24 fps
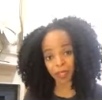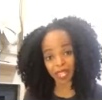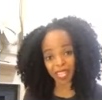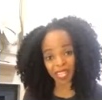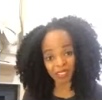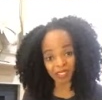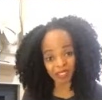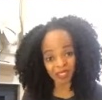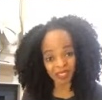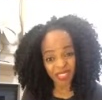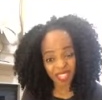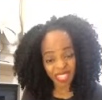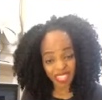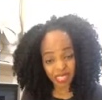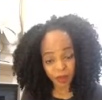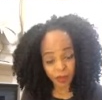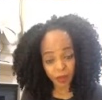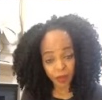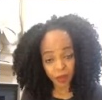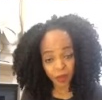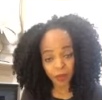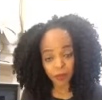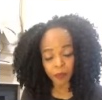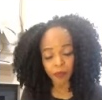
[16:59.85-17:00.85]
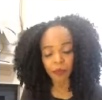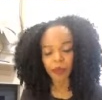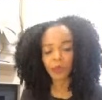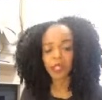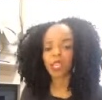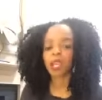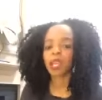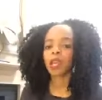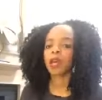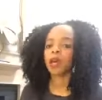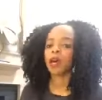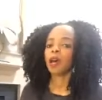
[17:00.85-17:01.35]
being visible.
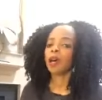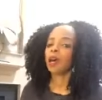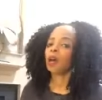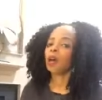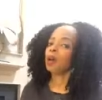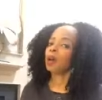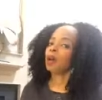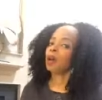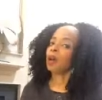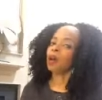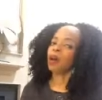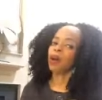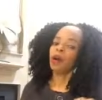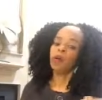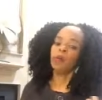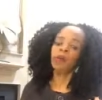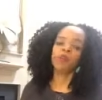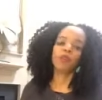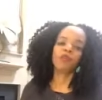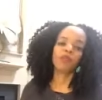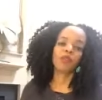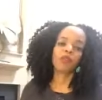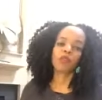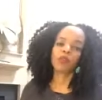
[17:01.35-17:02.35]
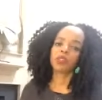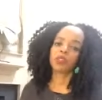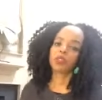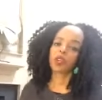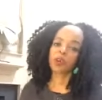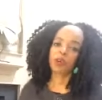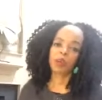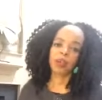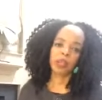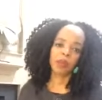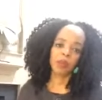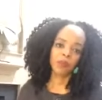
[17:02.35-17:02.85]
Referrals
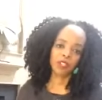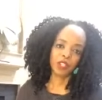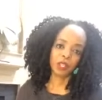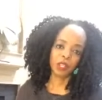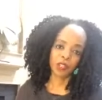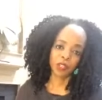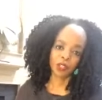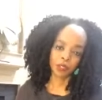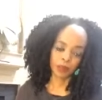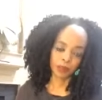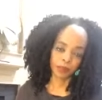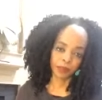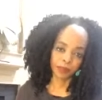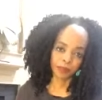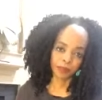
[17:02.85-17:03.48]
are a game changer.